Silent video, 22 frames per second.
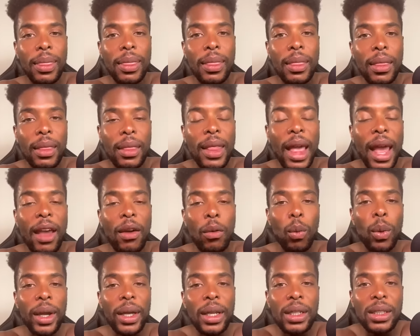That
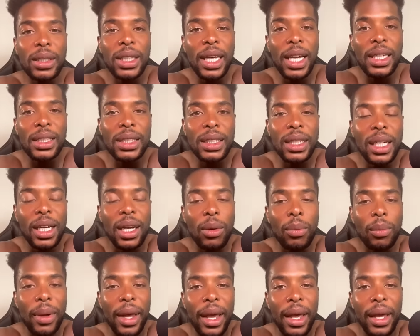witness has to
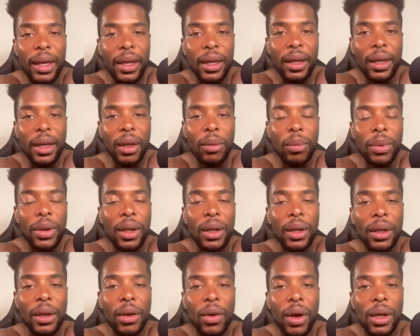come back and
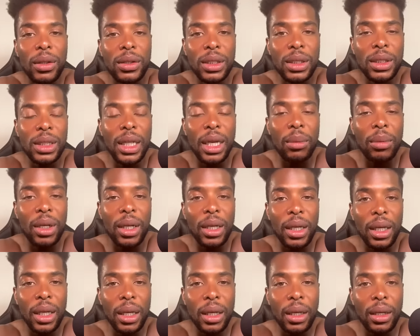be cross-examined
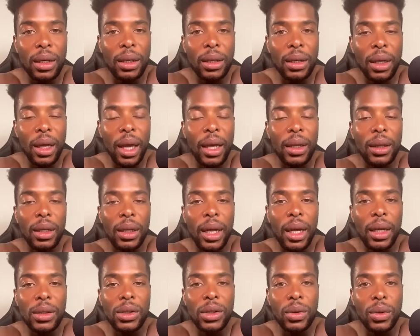again at the
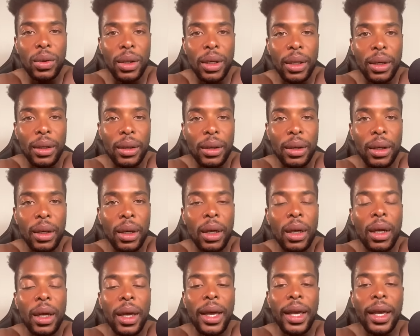next court hearing.
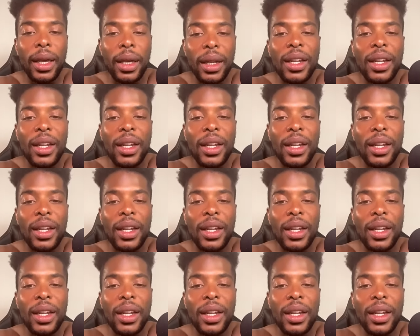And he